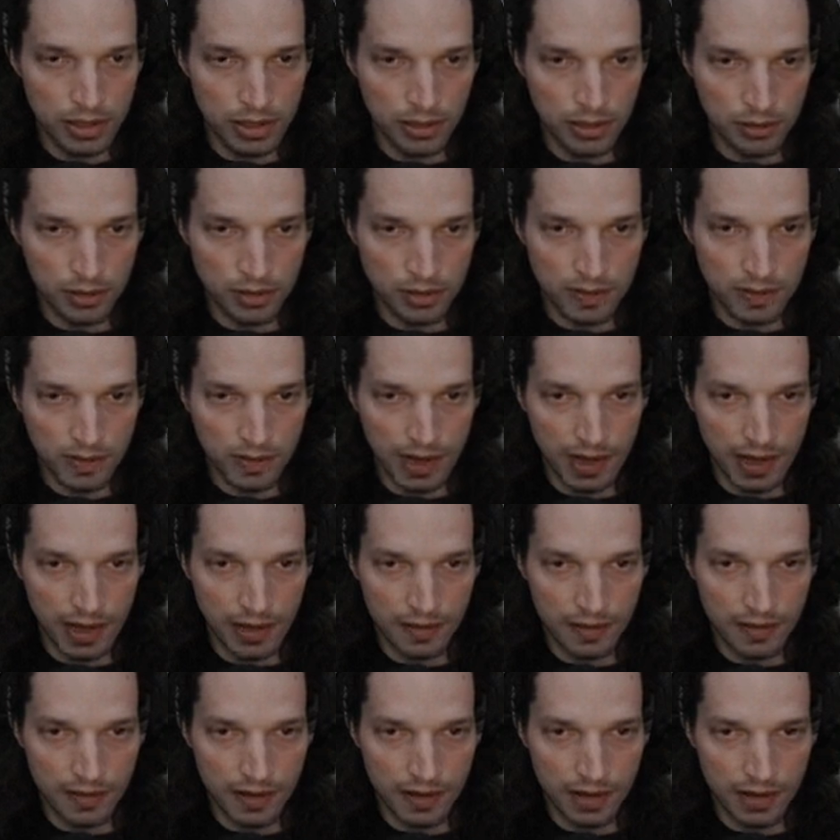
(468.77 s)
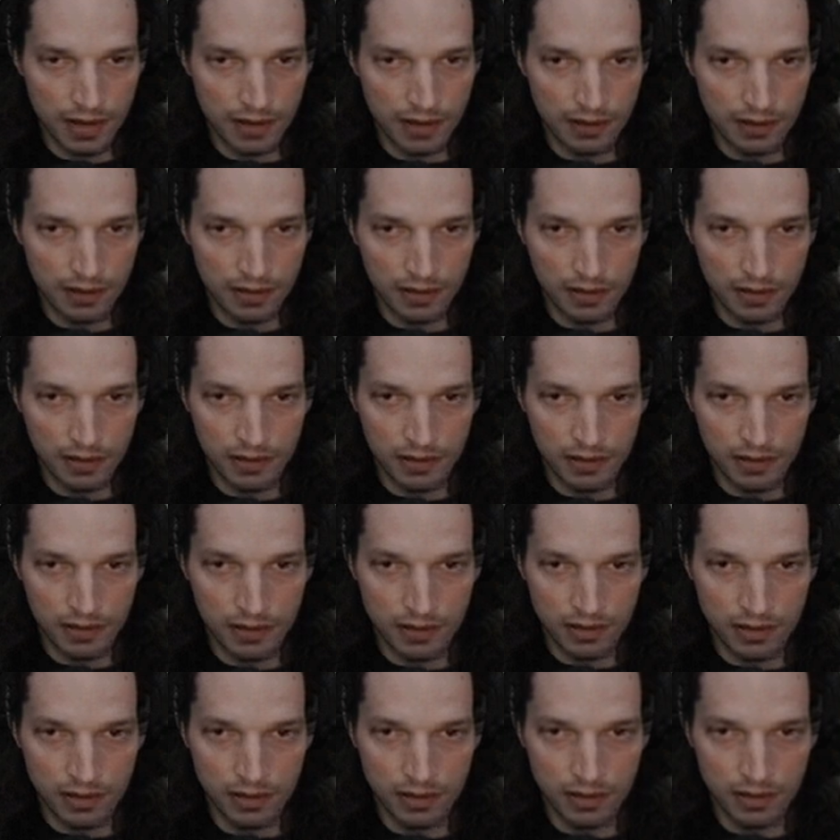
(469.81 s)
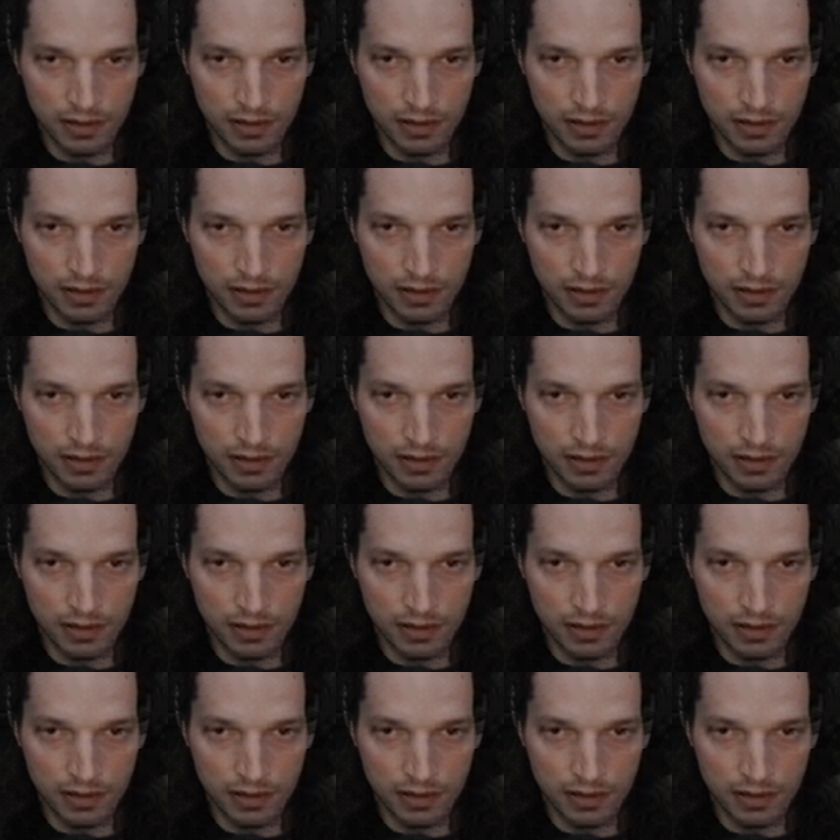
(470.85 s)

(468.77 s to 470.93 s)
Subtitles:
And I'll just add that on